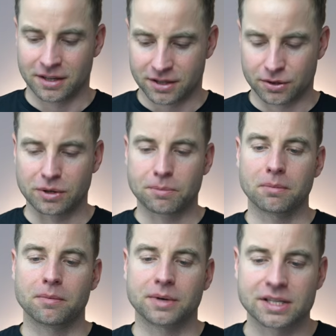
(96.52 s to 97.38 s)
So the
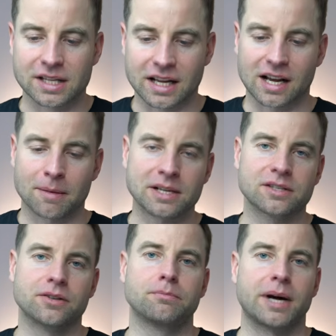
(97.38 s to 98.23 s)
problem is that
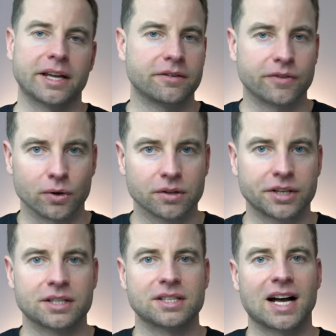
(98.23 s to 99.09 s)
Amazon by
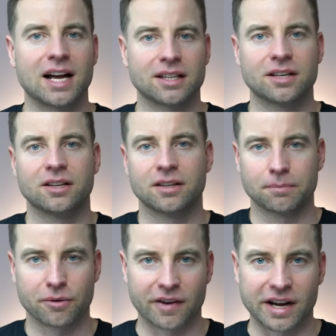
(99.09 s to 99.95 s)
default is not
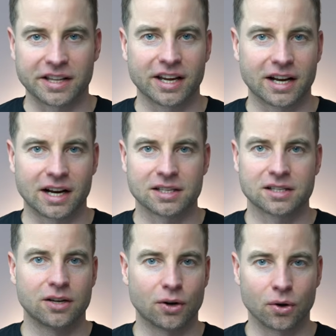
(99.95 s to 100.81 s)
providing
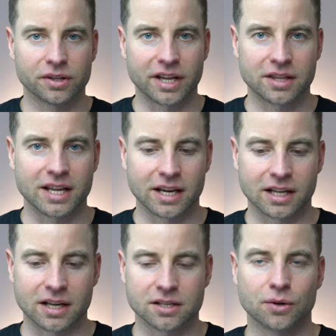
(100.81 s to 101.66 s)
us all that
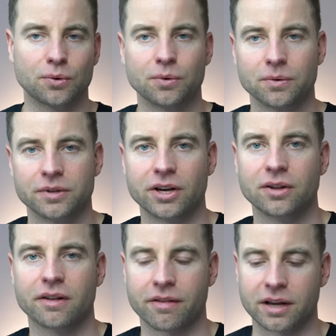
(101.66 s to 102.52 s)
data. So the
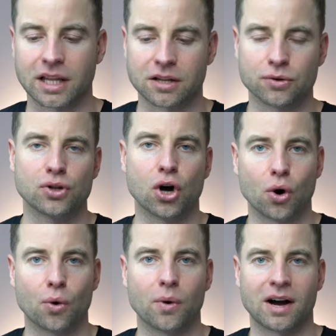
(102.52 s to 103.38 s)
only thing that you
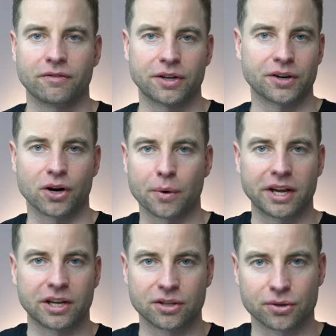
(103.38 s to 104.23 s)
know after
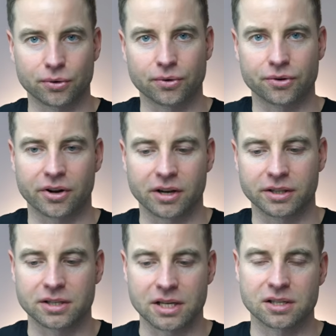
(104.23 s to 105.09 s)
going into
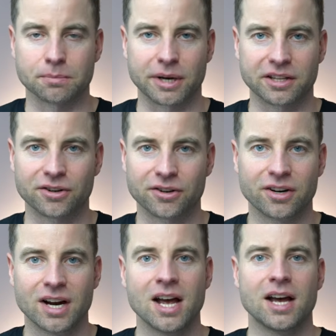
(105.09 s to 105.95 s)
royalties
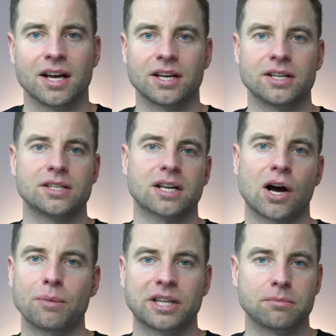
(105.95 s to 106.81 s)
estimator is
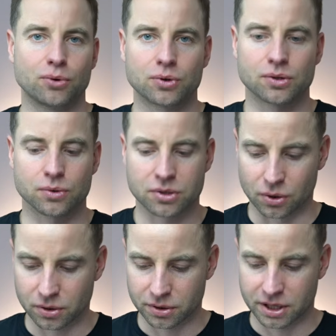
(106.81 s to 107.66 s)
how many books you
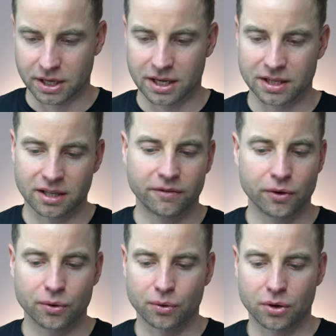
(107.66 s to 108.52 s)
sold. And if
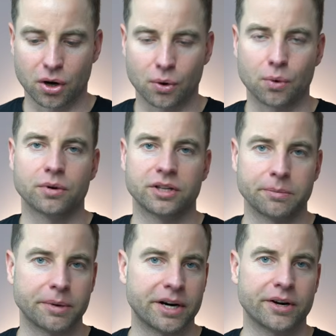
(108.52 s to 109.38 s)
you go
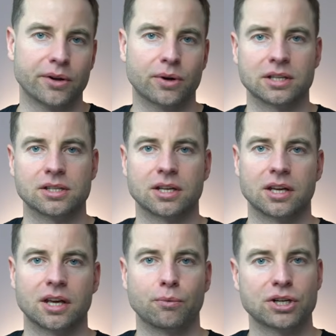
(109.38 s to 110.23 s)
deeper, you can
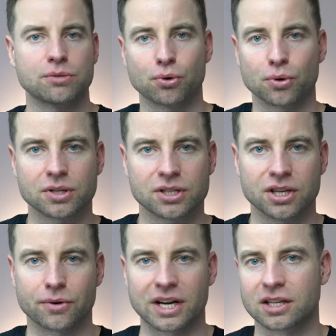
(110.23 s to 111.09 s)
see which books
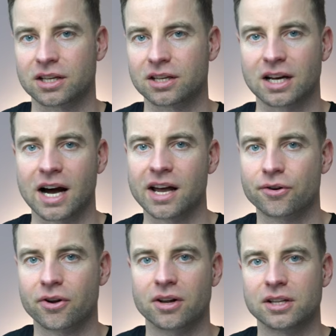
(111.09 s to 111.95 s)
generated
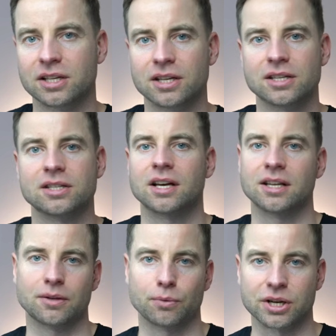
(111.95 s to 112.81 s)
higher royalties
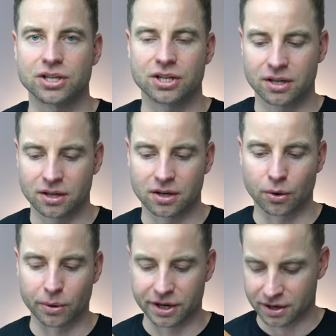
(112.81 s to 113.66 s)
and which
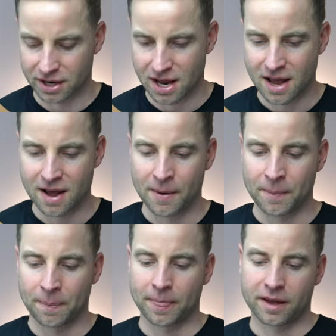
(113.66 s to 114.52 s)
lower.
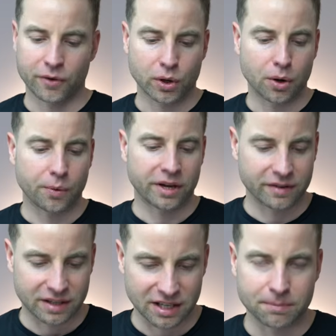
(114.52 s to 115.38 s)
If you go
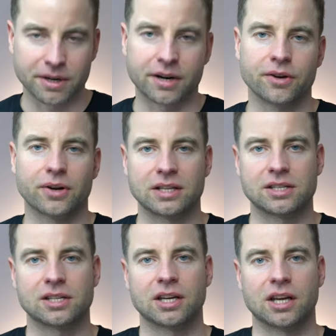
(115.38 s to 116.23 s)
even deeper, you can
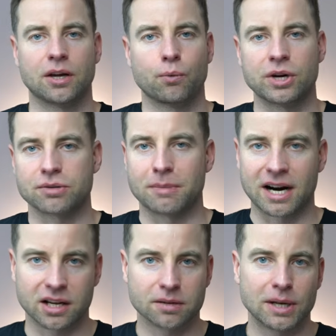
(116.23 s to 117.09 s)
see which
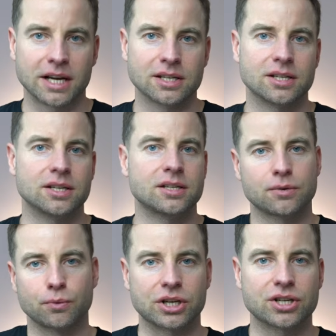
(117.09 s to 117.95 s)

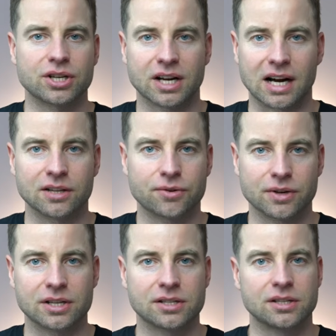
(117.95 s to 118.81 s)
marketplaces, which
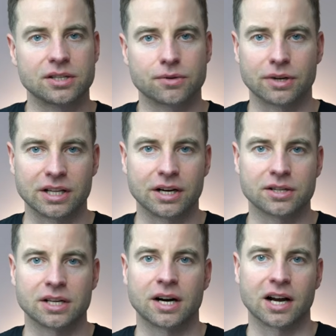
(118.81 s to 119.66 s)
countries these
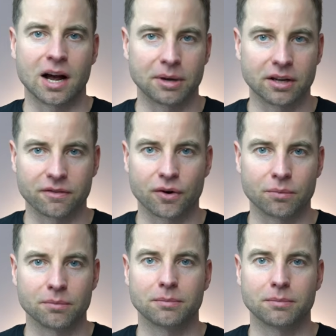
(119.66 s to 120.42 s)
readers are coming from,